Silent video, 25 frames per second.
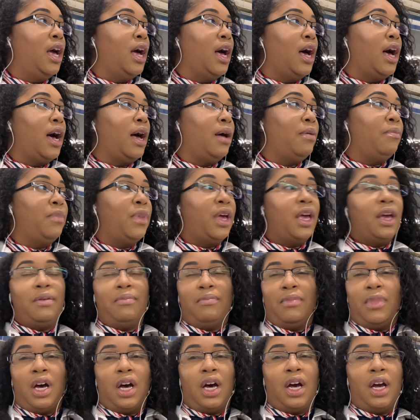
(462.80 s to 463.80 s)
I met
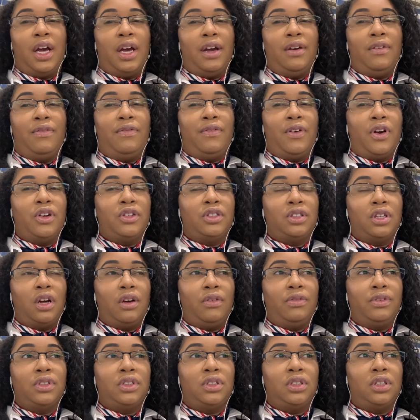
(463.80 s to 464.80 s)
my first
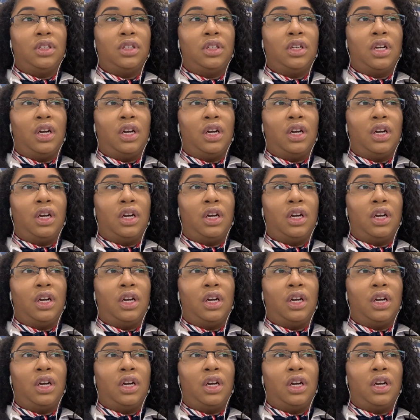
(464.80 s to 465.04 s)
officer.